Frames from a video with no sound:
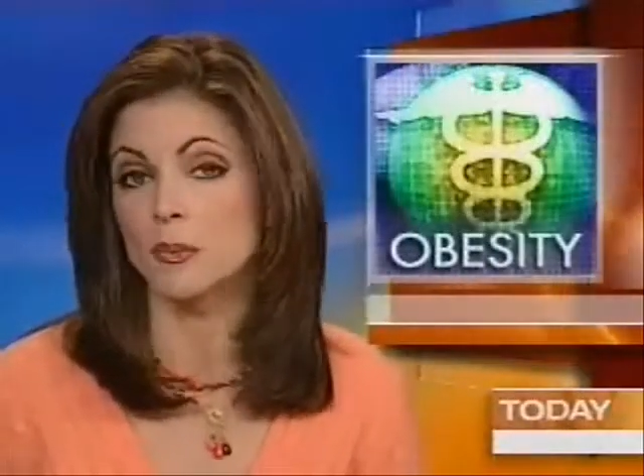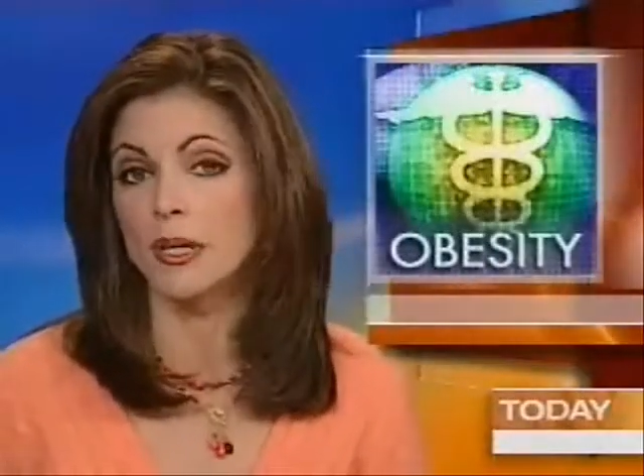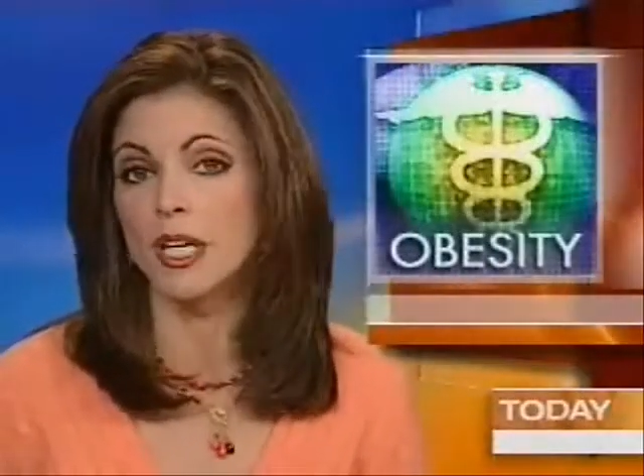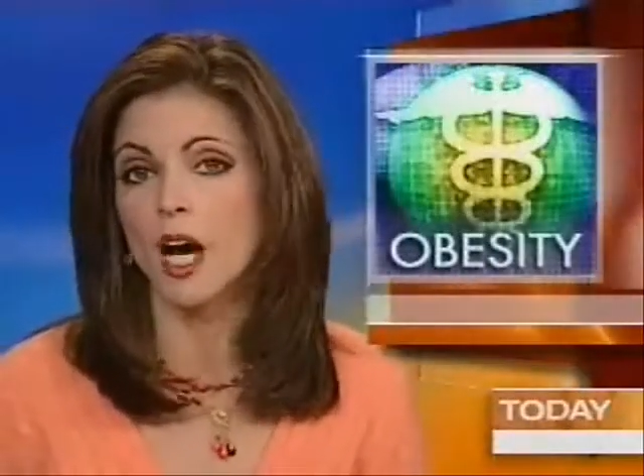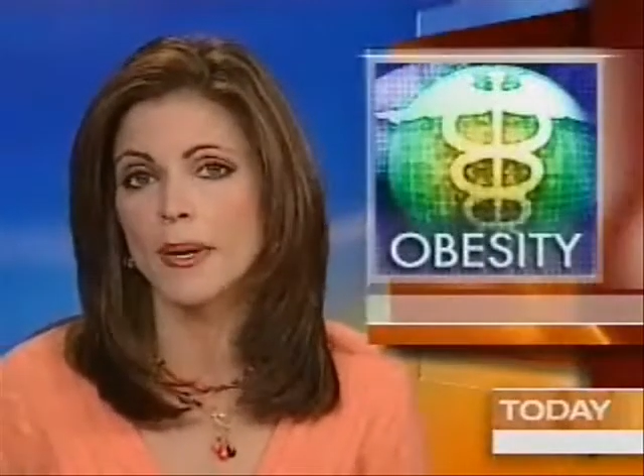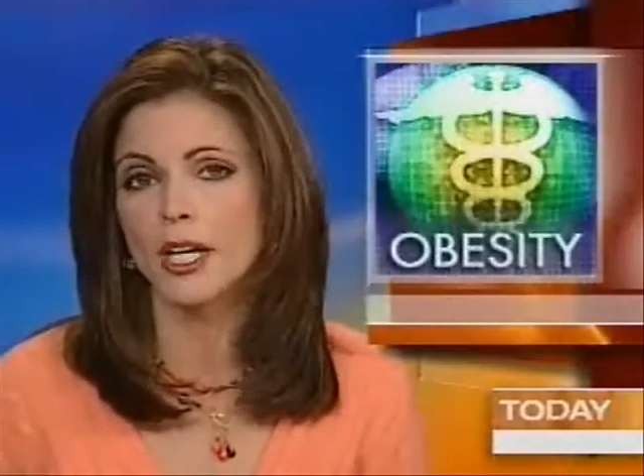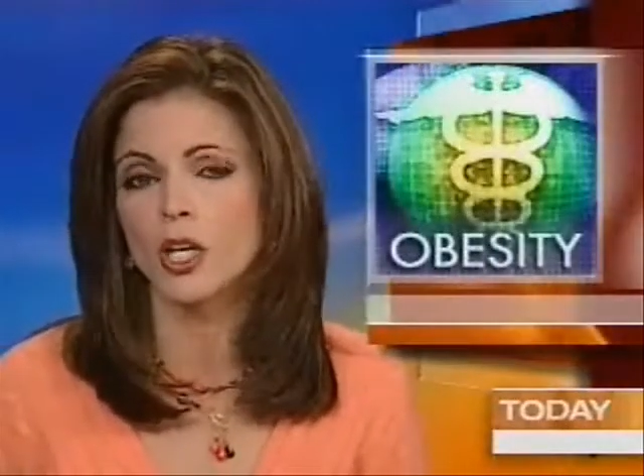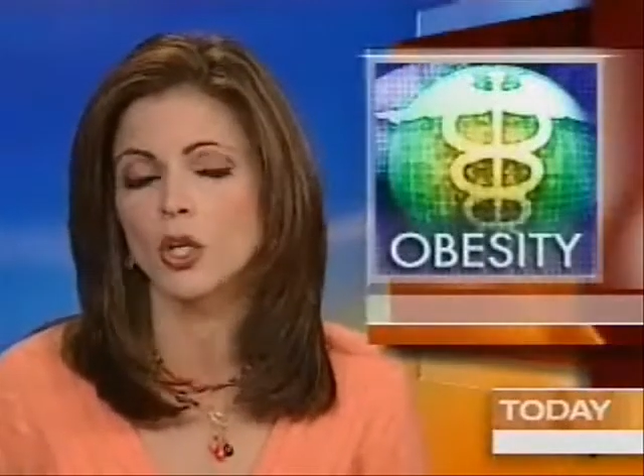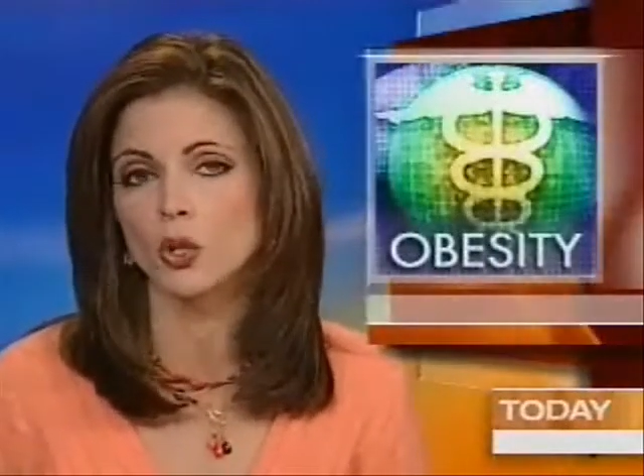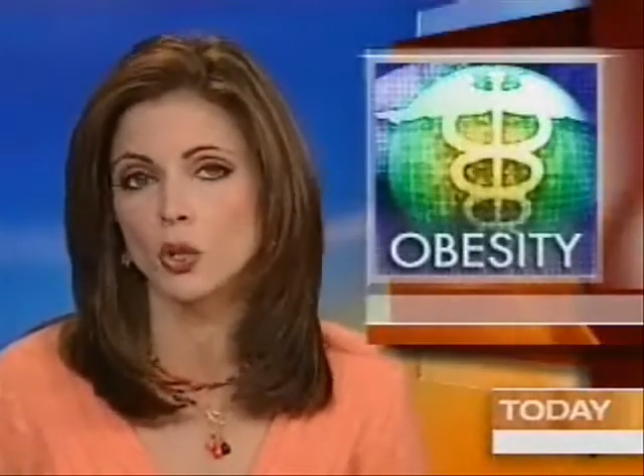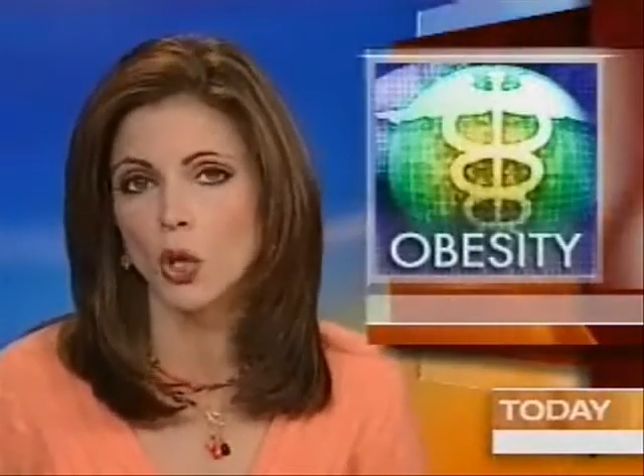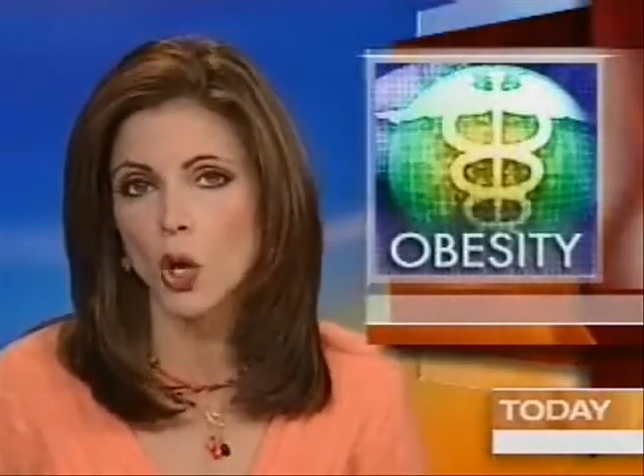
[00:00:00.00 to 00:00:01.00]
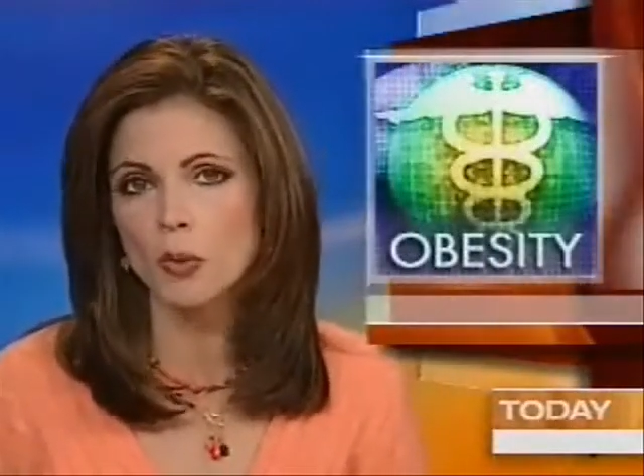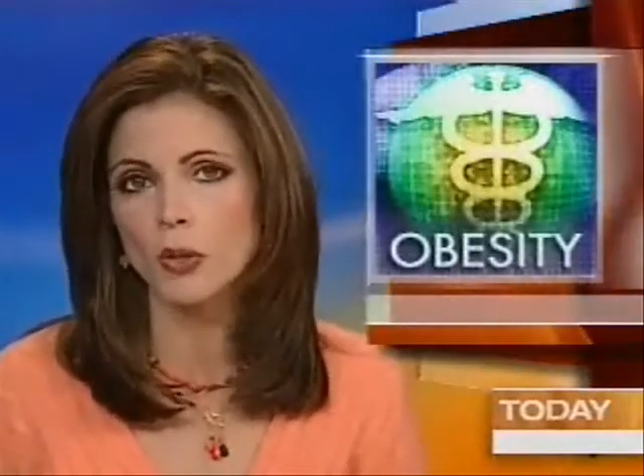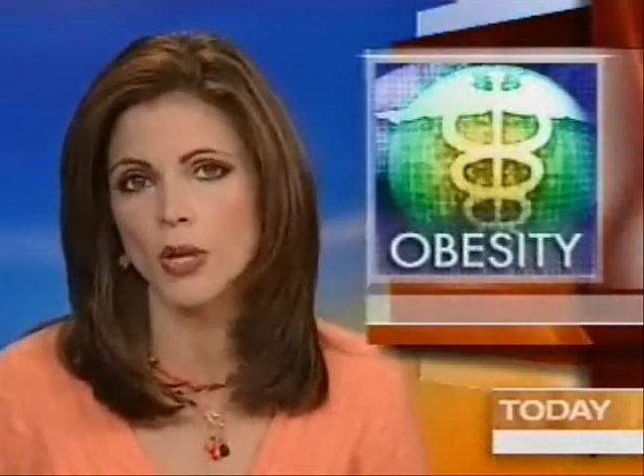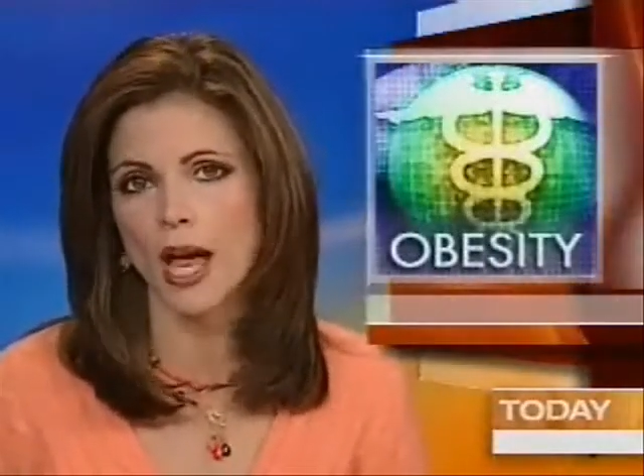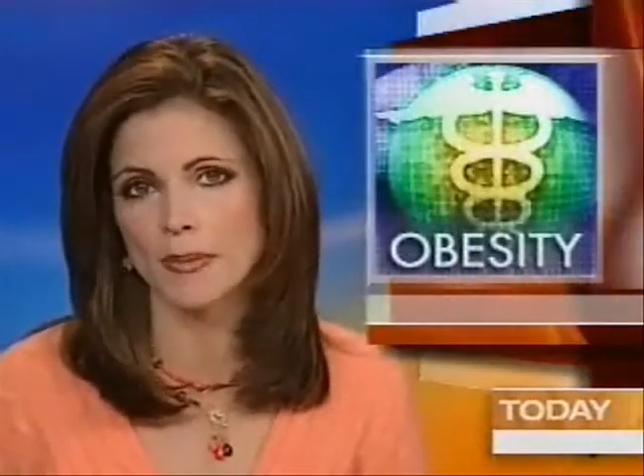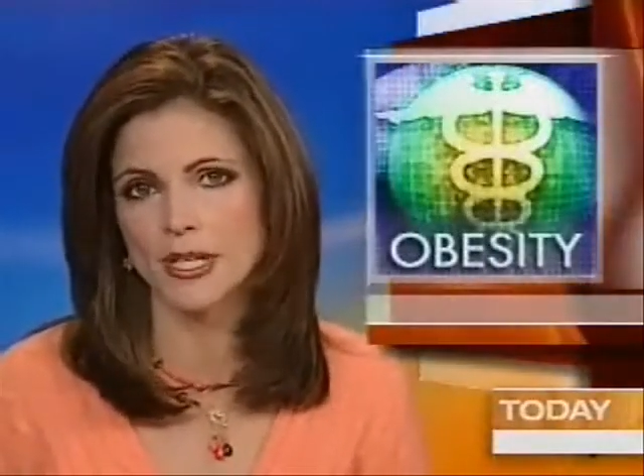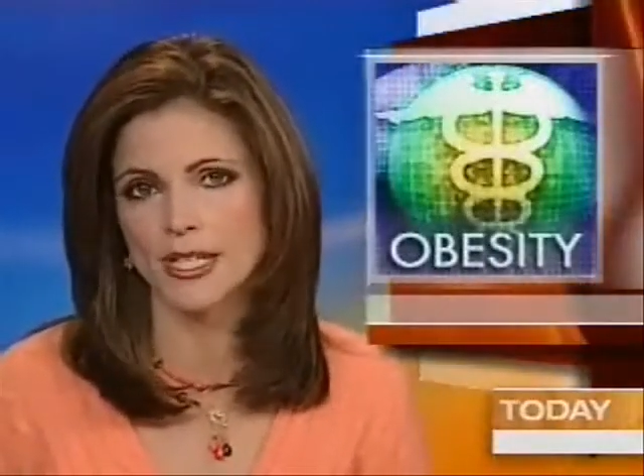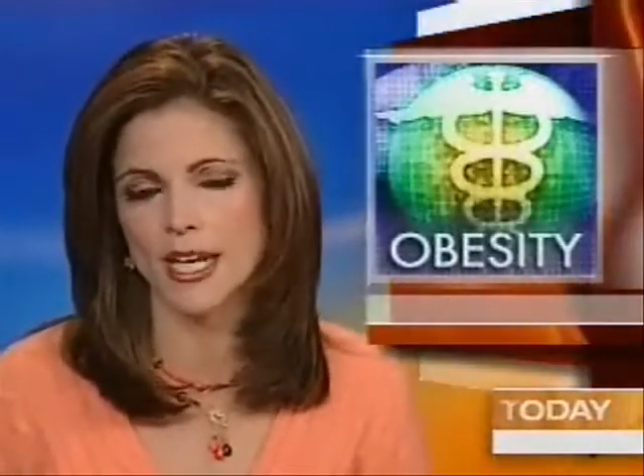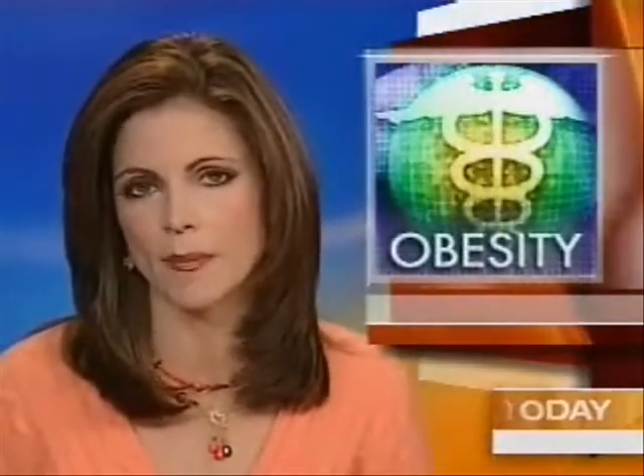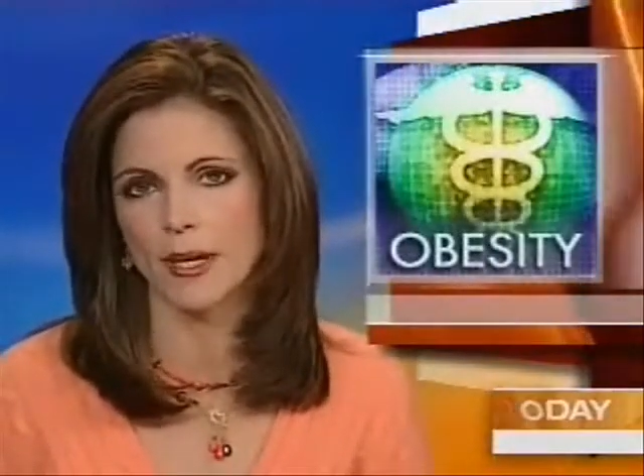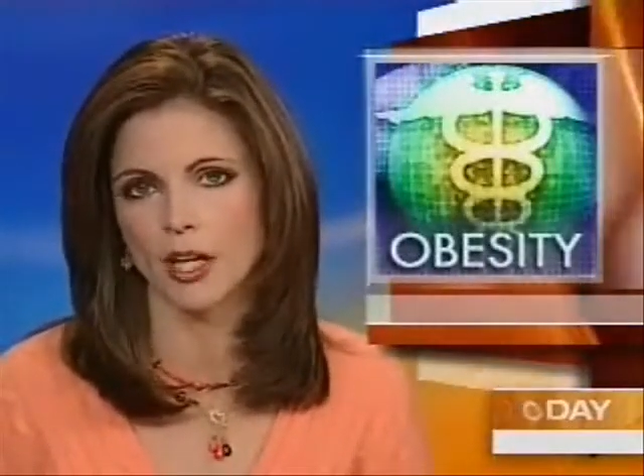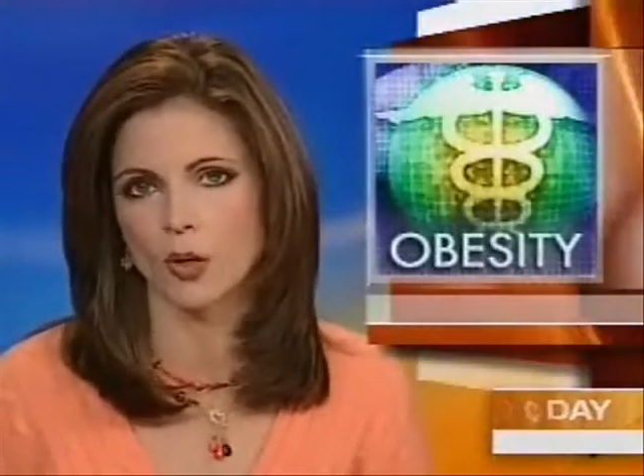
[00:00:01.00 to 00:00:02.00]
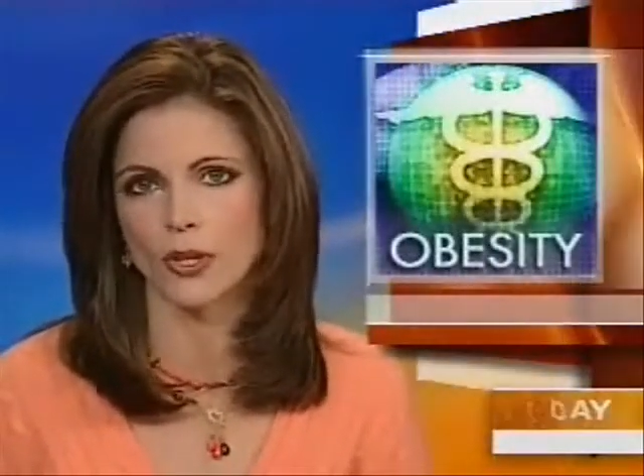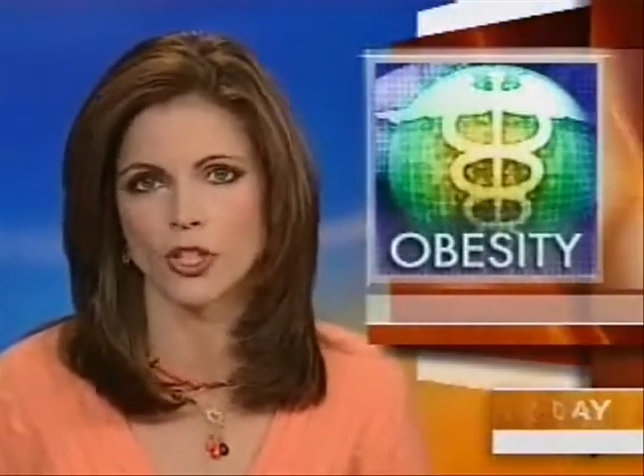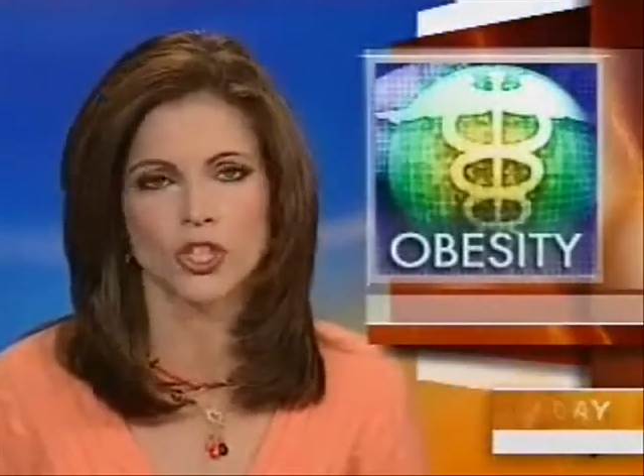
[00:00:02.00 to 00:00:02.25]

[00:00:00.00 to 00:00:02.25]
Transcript: is becoming a global epidemic,